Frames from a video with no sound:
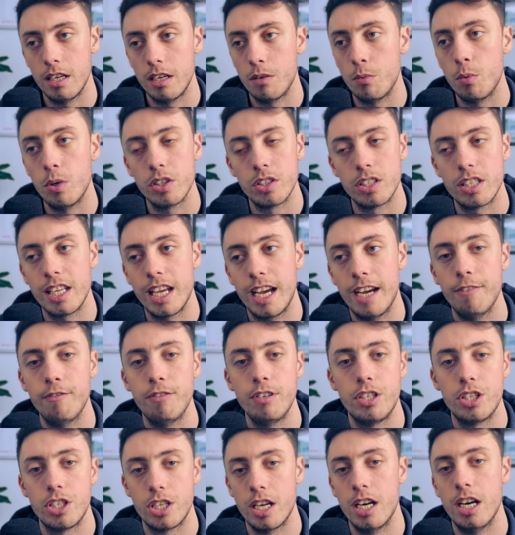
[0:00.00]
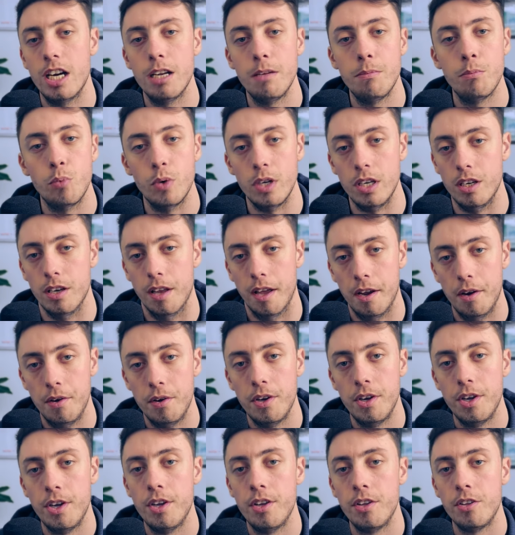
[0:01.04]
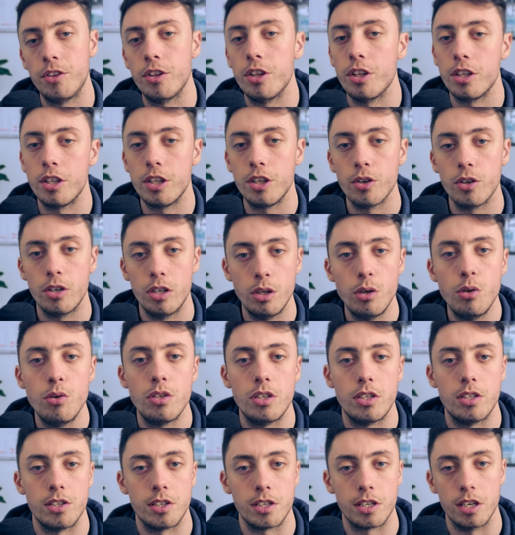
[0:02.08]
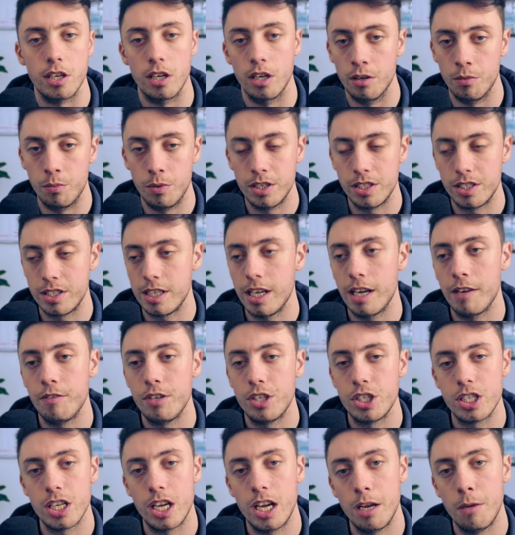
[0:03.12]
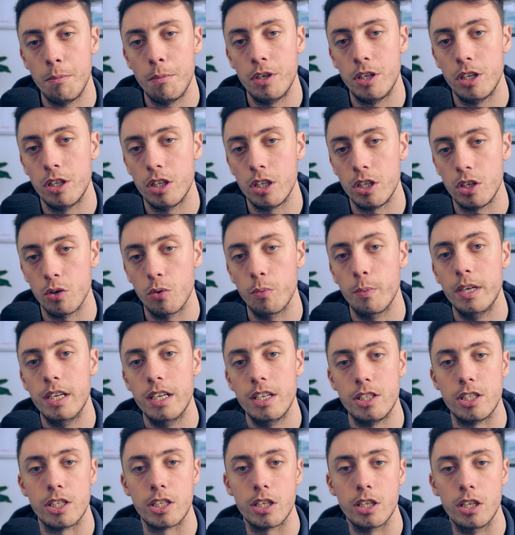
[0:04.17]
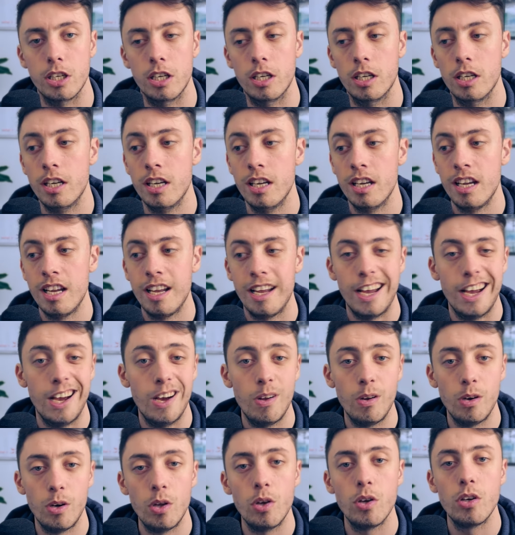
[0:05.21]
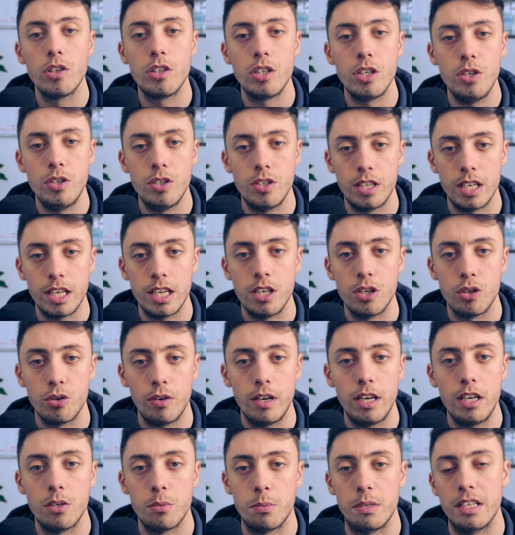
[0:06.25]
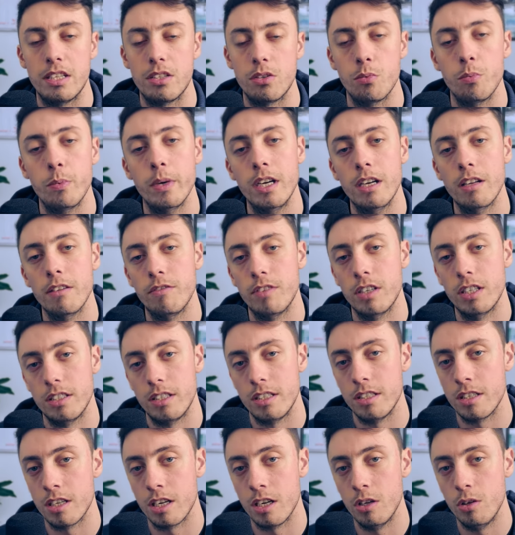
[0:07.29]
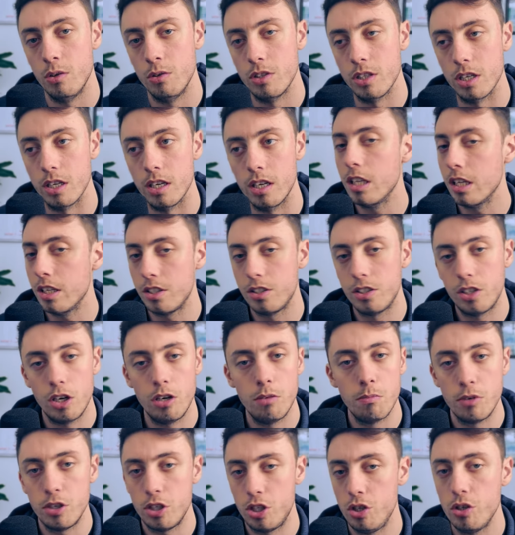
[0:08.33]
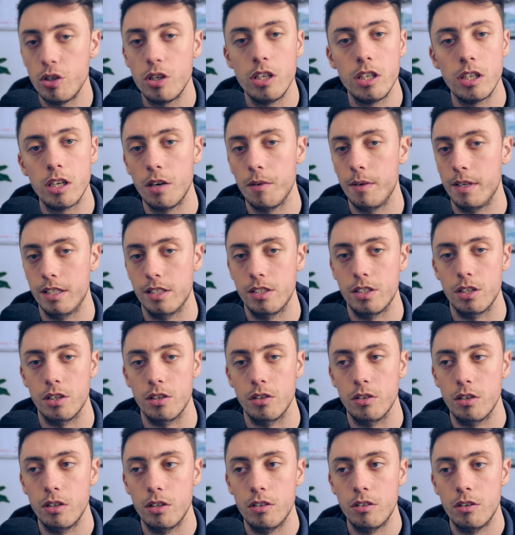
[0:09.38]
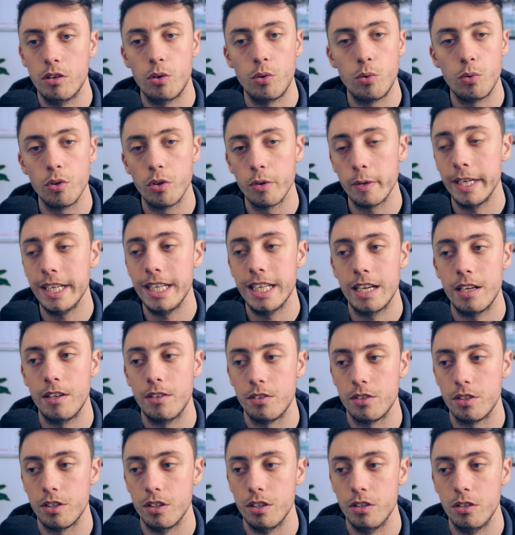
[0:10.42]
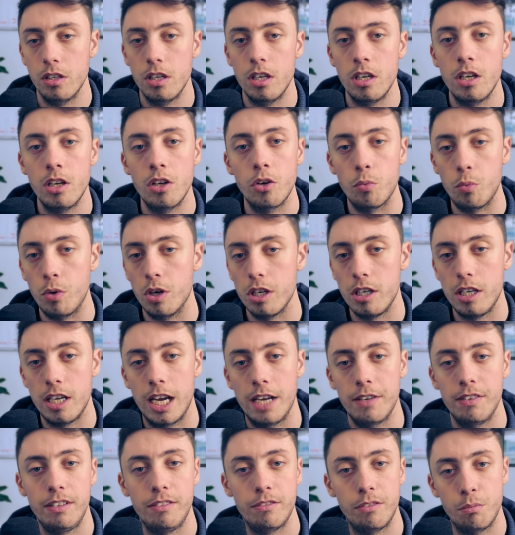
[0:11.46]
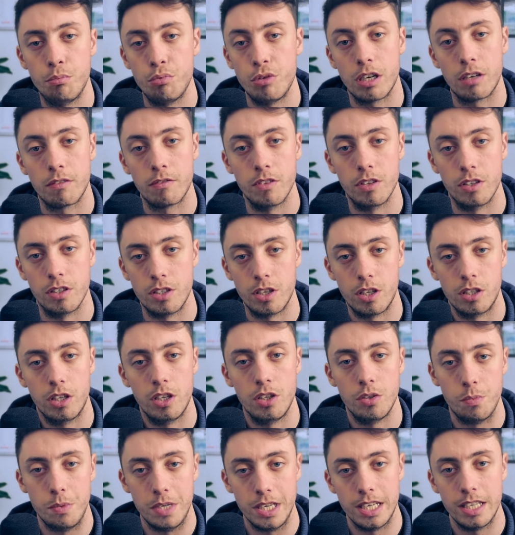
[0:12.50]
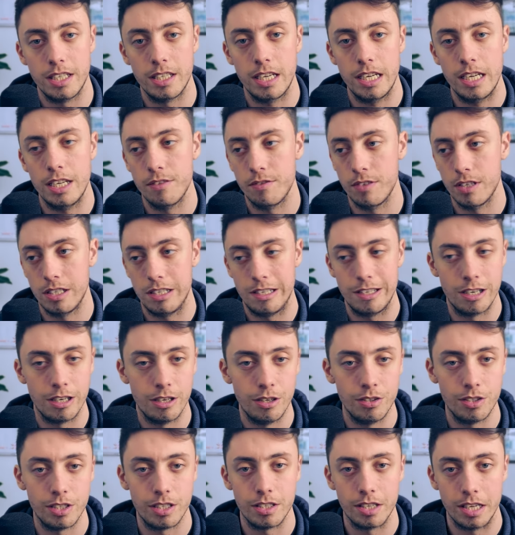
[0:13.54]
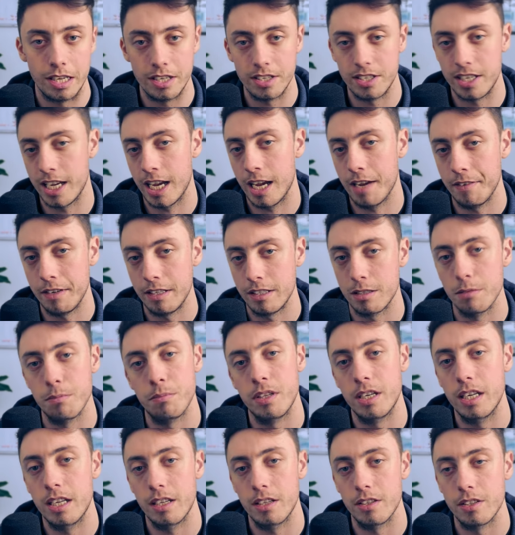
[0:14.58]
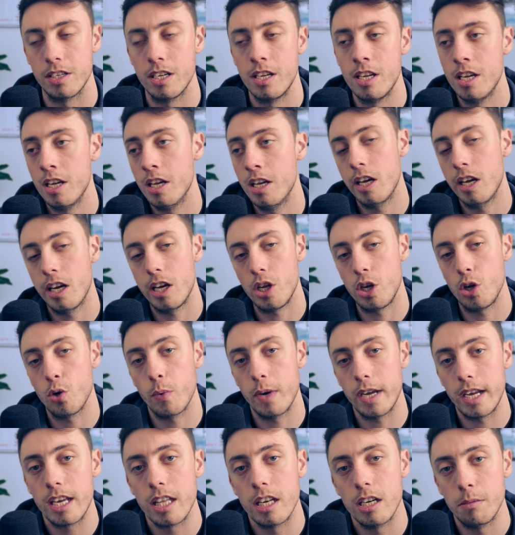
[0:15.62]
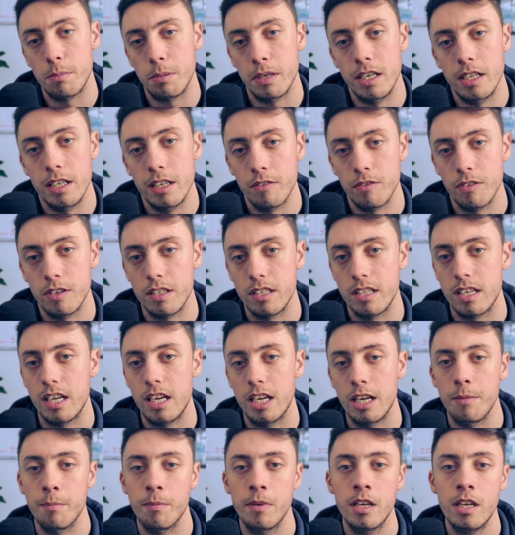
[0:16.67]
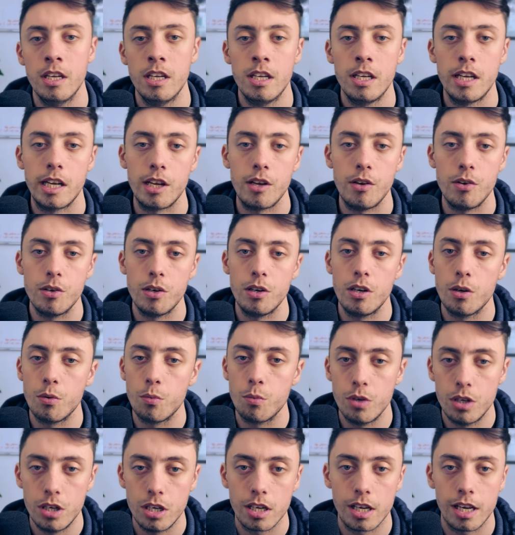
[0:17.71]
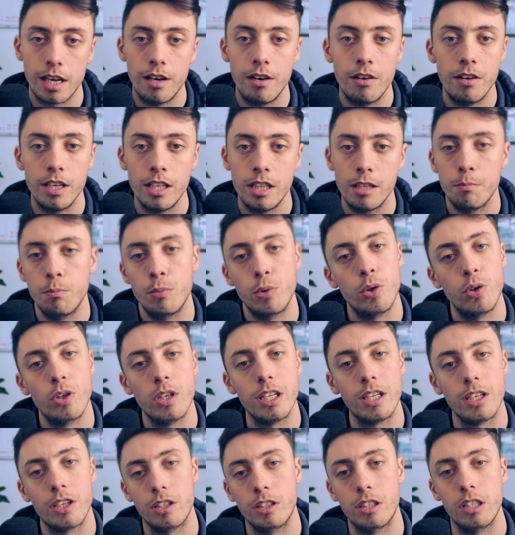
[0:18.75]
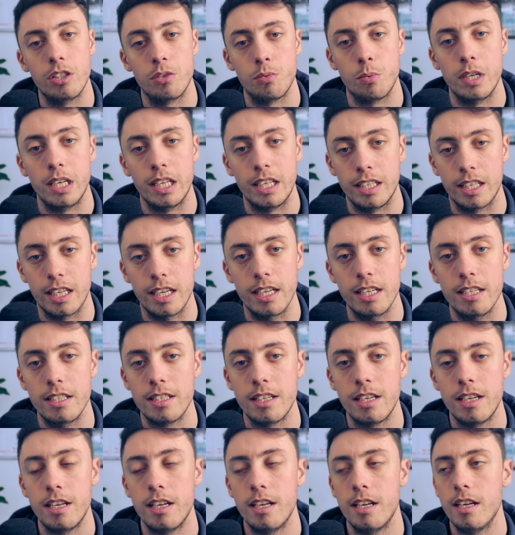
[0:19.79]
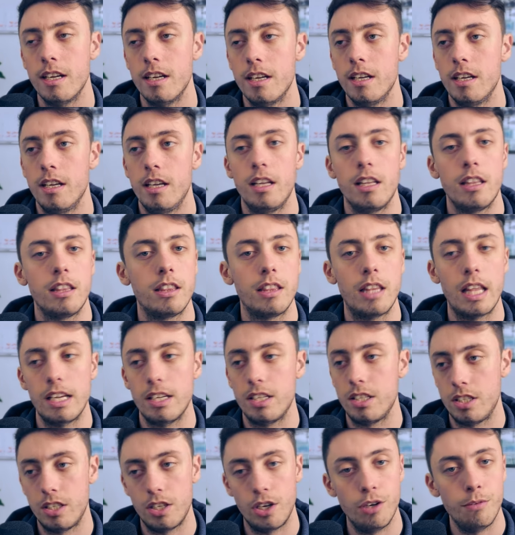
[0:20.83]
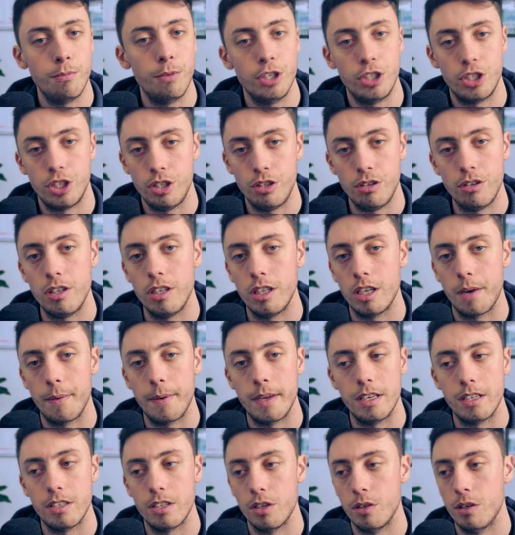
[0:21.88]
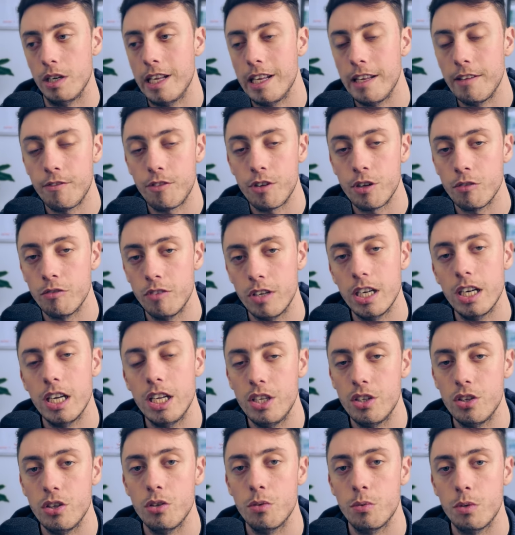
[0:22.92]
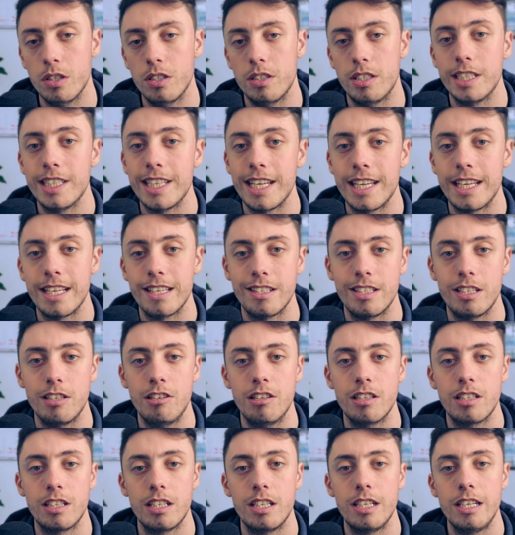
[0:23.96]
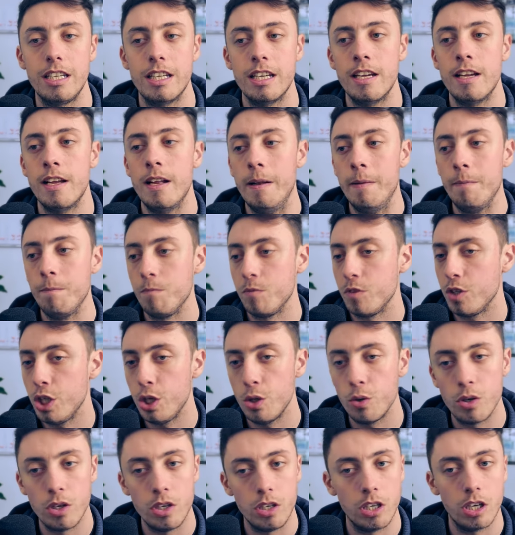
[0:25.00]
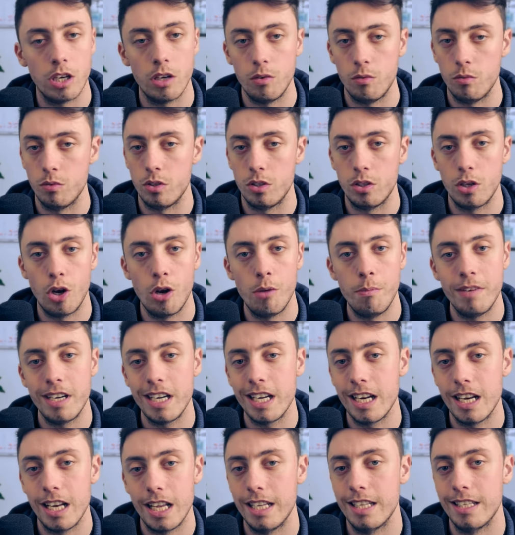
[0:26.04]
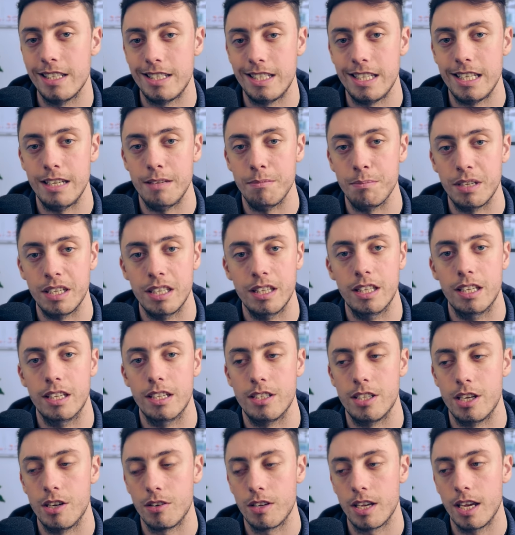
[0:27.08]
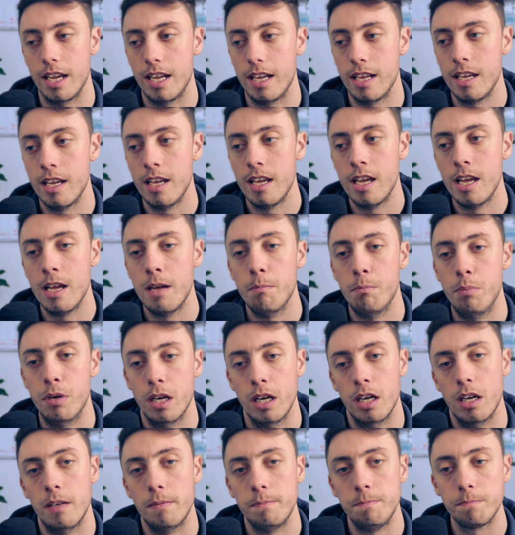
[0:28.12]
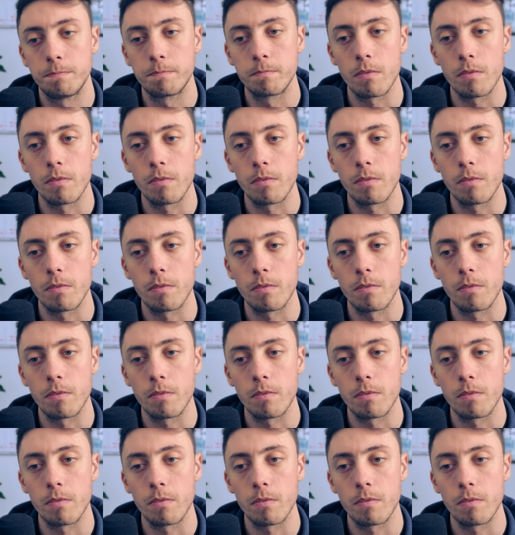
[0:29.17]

What's the average time window that your losers occur? What's the average time window that your winners occur? How long do you stay in trades when it's a winner versus a loser? There's so much you can go into, all the way down to what you're having for breakfast on those winning days versus losing days. Are you having something else? Are you waking up at a different time? Are you doing a workout in the morning on those winning days? There's so much that you can go into if you really do want to take it seriously. You can go so many layers deep in this, okay? But